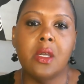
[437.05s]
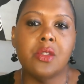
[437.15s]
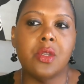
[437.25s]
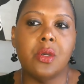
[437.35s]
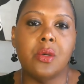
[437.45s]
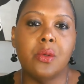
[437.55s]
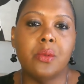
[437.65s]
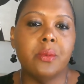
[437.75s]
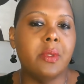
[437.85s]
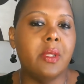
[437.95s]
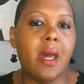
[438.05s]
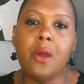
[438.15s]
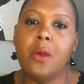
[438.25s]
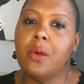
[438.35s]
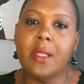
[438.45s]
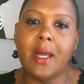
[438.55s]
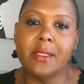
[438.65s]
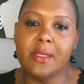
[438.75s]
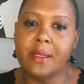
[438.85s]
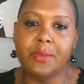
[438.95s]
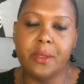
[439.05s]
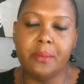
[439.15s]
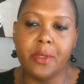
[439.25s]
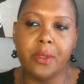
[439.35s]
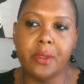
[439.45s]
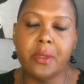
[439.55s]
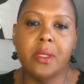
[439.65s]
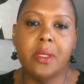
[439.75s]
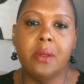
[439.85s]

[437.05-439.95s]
So not a whole lot in September.